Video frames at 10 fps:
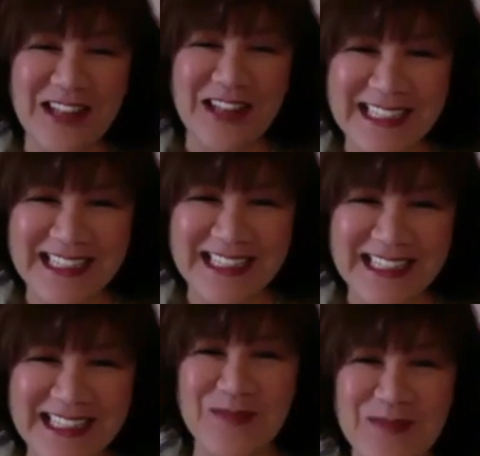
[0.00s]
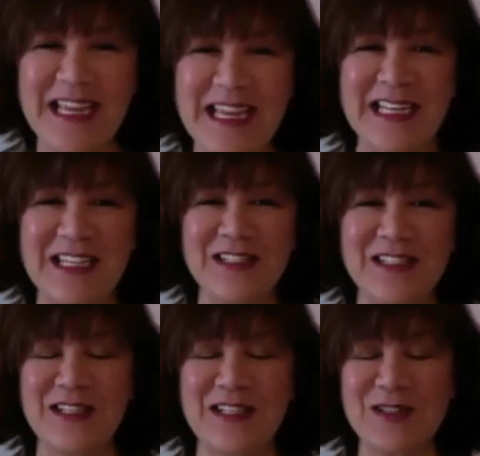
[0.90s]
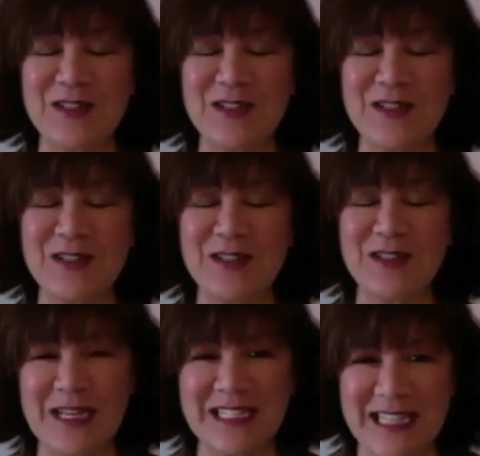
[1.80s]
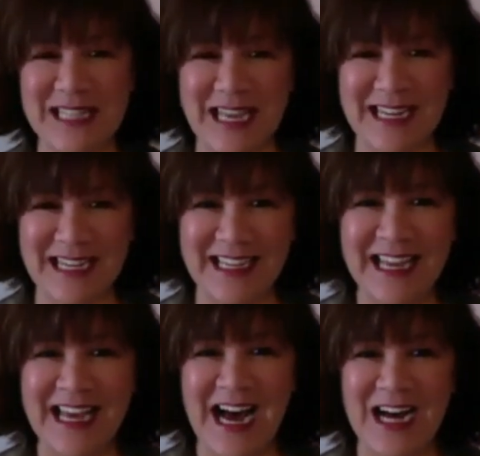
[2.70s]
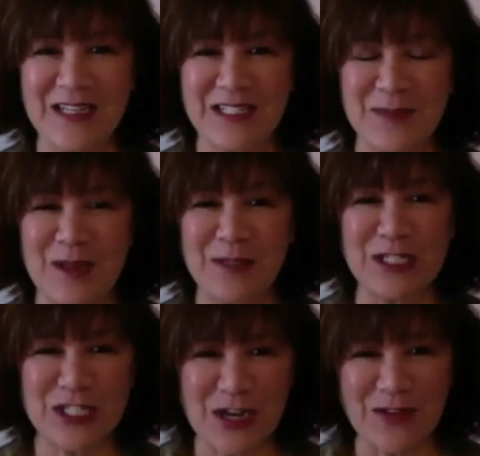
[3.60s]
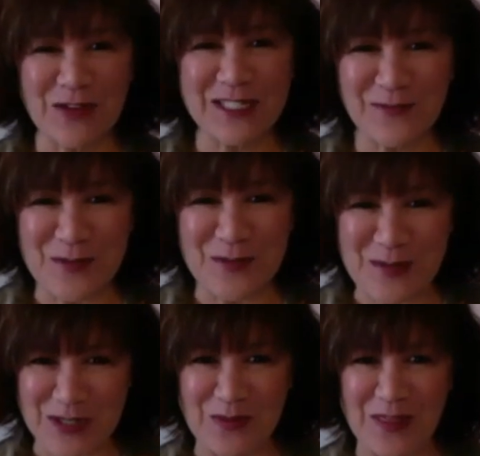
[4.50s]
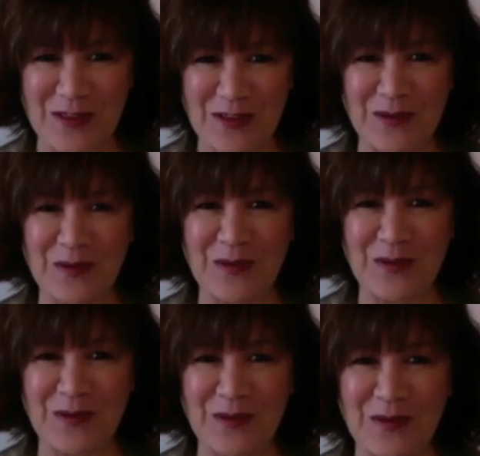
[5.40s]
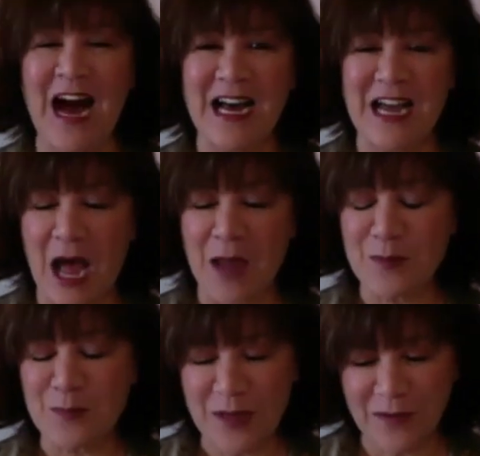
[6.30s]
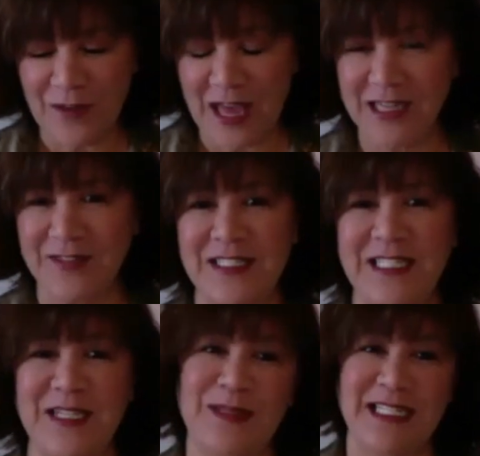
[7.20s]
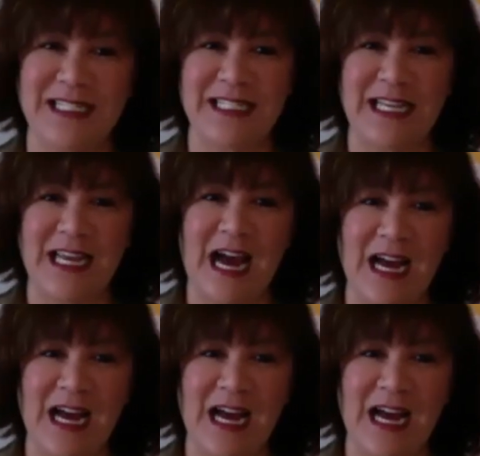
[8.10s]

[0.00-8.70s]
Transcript: Caroline Liem. It is so exciting to be able to share this information with you. I'm a big fan of CMTC.